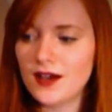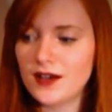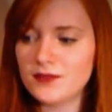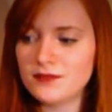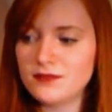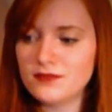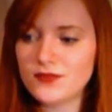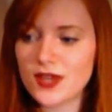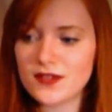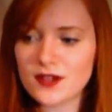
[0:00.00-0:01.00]
um,
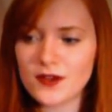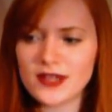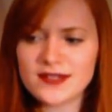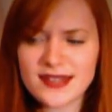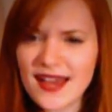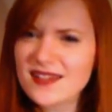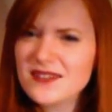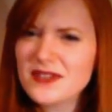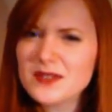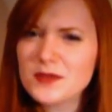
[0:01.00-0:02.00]
it's only sex
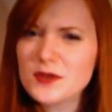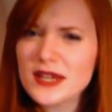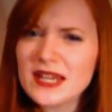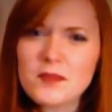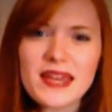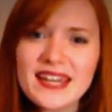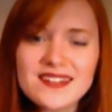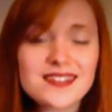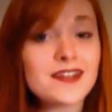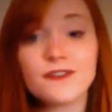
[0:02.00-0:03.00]
if it's between a
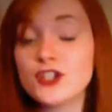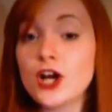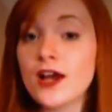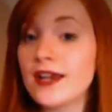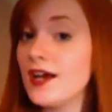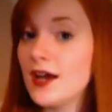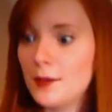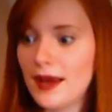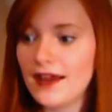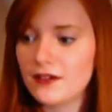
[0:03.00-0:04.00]
penis and a vagina,
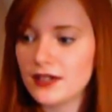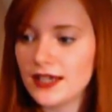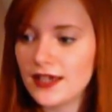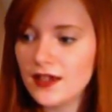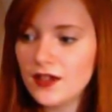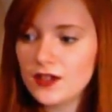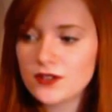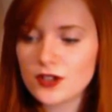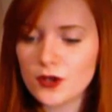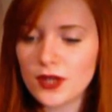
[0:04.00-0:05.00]
apparently.
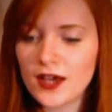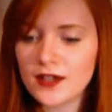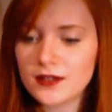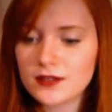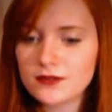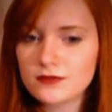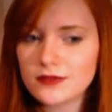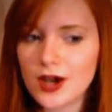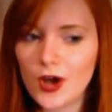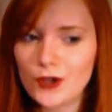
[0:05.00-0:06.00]
So, like,
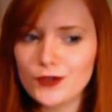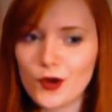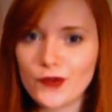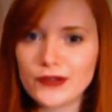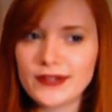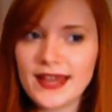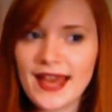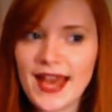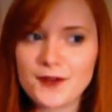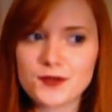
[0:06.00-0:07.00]
are non
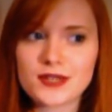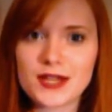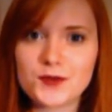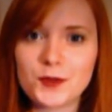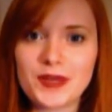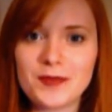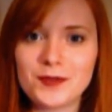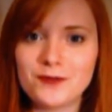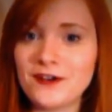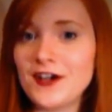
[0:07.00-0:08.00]
heterosexual
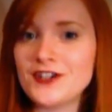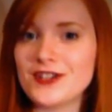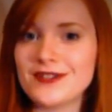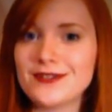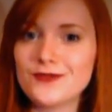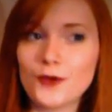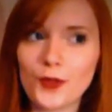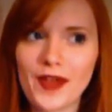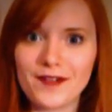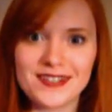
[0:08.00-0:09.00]
people virgins
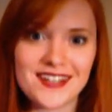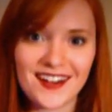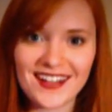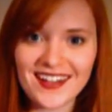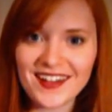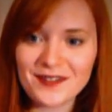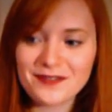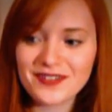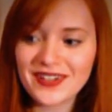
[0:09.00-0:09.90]
for their entire life?